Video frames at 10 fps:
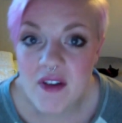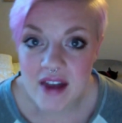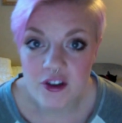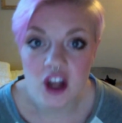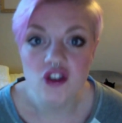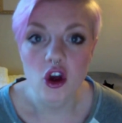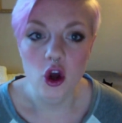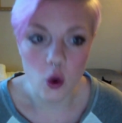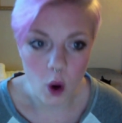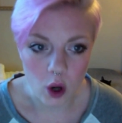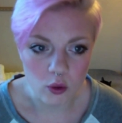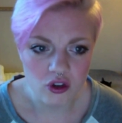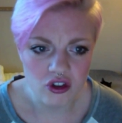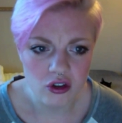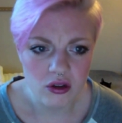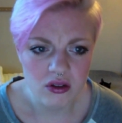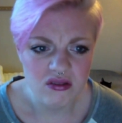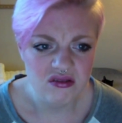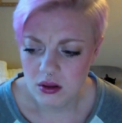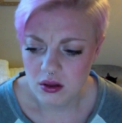Favorite quote?
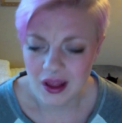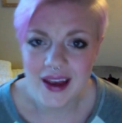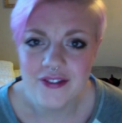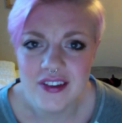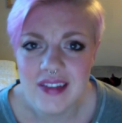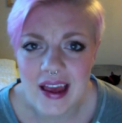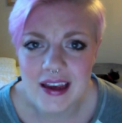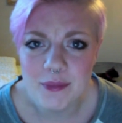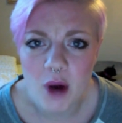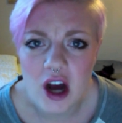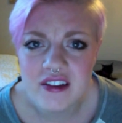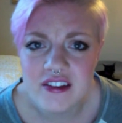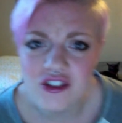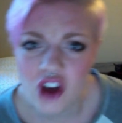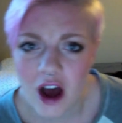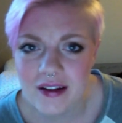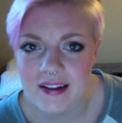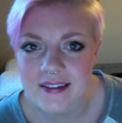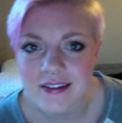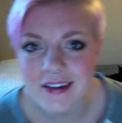Life is like a box of
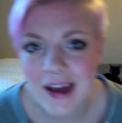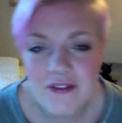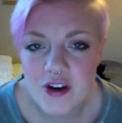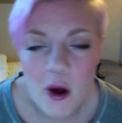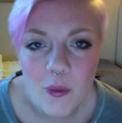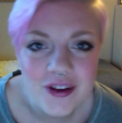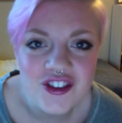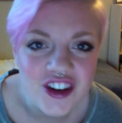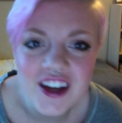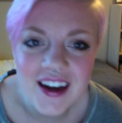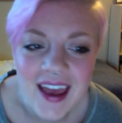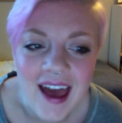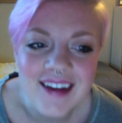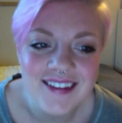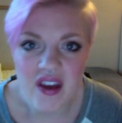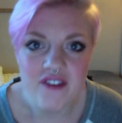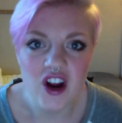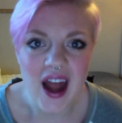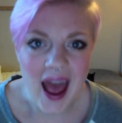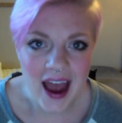chocolates. You never know what you're gonna get.
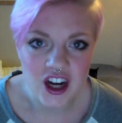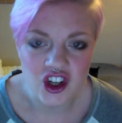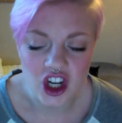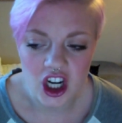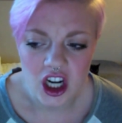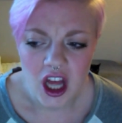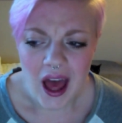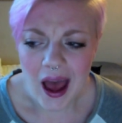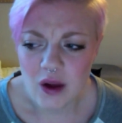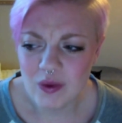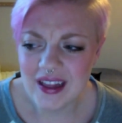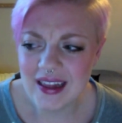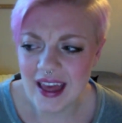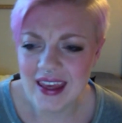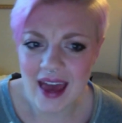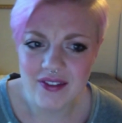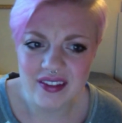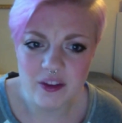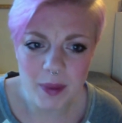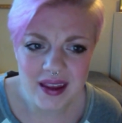Favorite actor? I really like
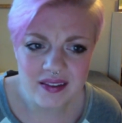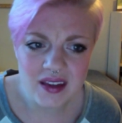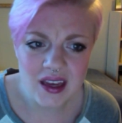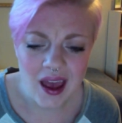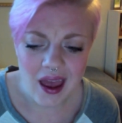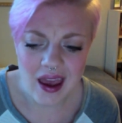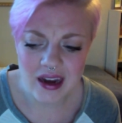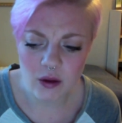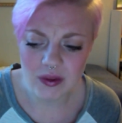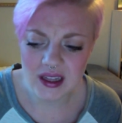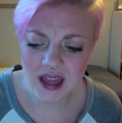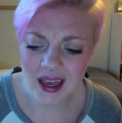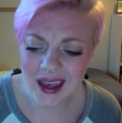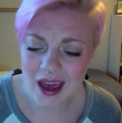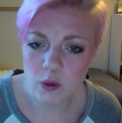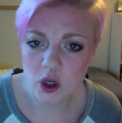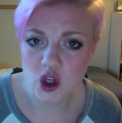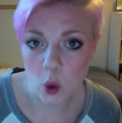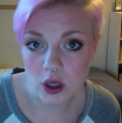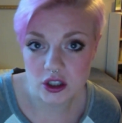Kevin Spacey and I really like Edward
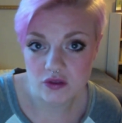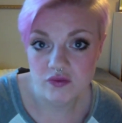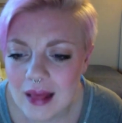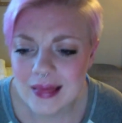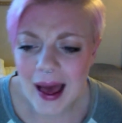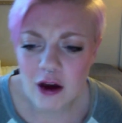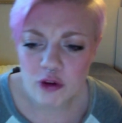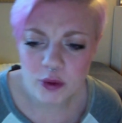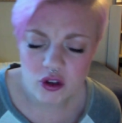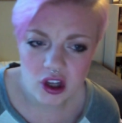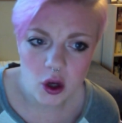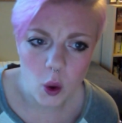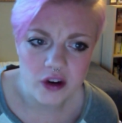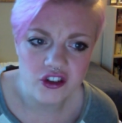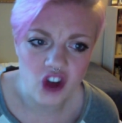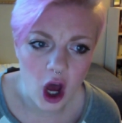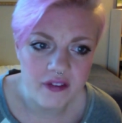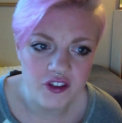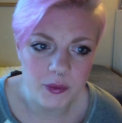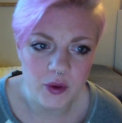Norton. Loud music or
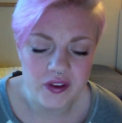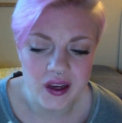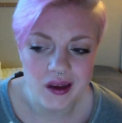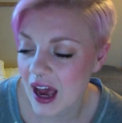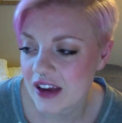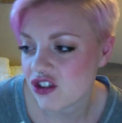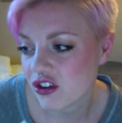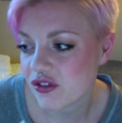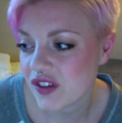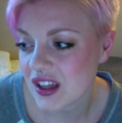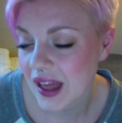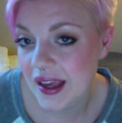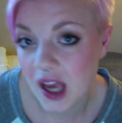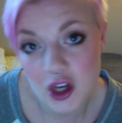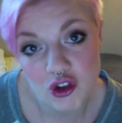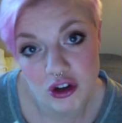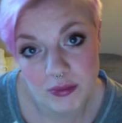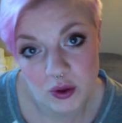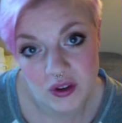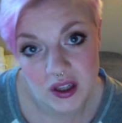soft music? I just feel like country
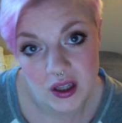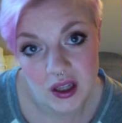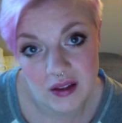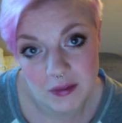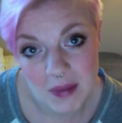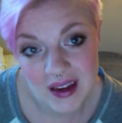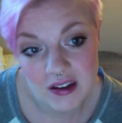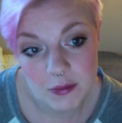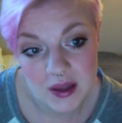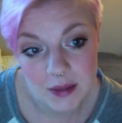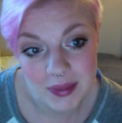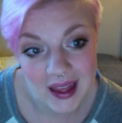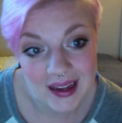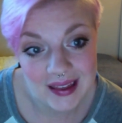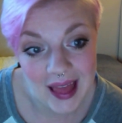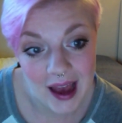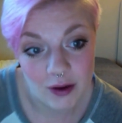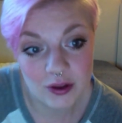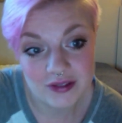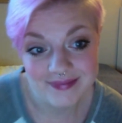music is made to be played
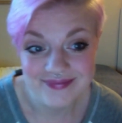loud.